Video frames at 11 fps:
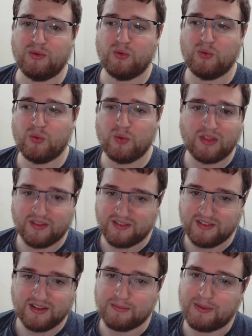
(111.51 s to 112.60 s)
with a
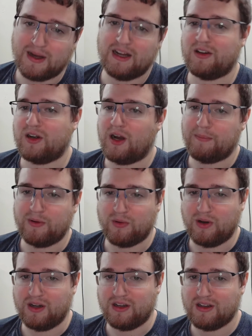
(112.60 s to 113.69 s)
C compiler up and
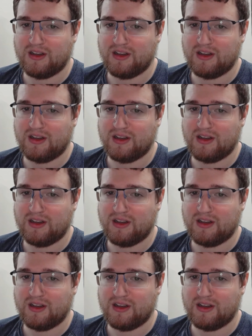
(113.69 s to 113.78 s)
running.